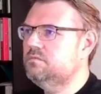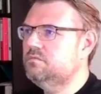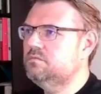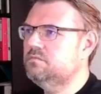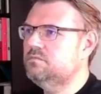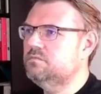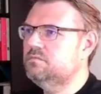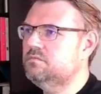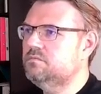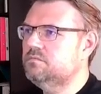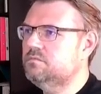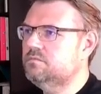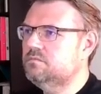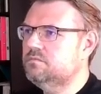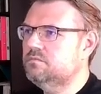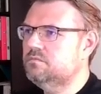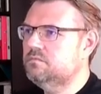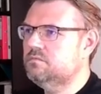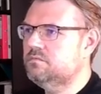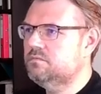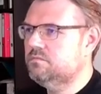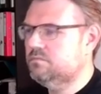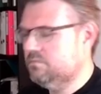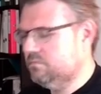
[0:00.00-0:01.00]

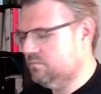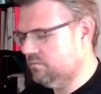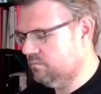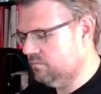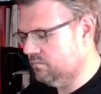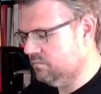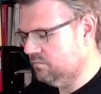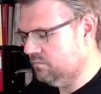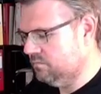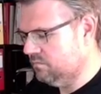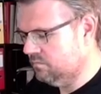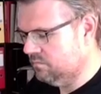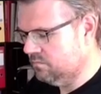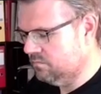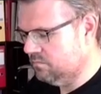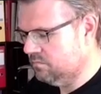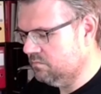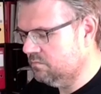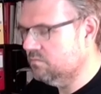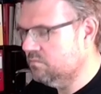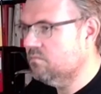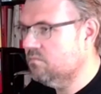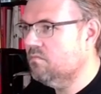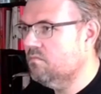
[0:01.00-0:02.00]

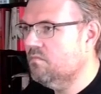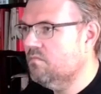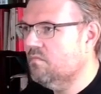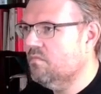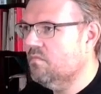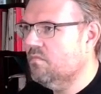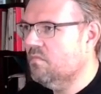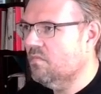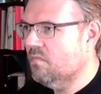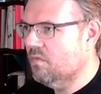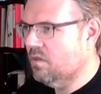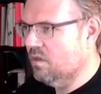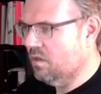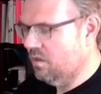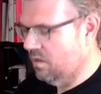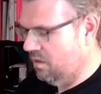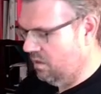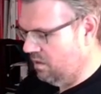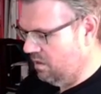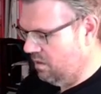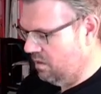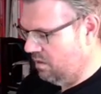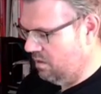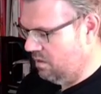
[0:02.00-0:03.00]

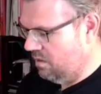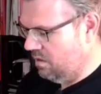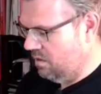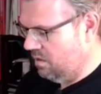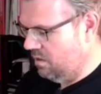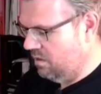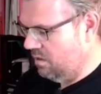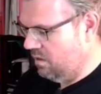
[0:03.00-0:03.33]
(silence)